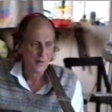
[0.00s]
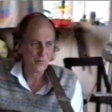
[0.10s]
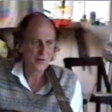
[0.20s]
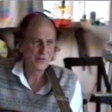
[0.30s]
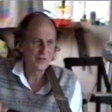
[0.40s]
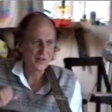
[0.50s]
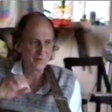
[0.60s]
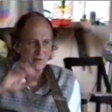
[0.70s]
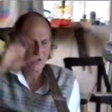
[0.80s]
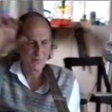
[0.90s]
mooching
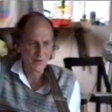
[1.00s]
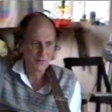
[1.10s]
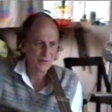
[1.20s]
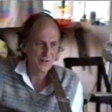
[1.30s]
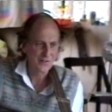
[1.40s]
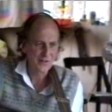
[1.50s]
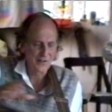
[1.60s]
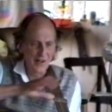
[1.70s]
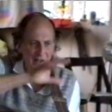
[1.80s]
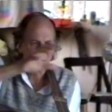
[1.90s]
about between the
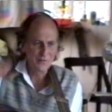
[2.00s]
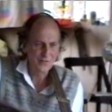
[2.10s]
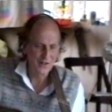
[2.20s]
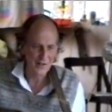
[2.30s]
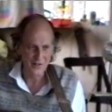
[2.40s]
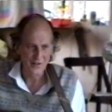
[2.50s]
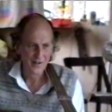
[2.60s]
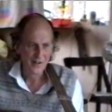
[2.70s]
games there.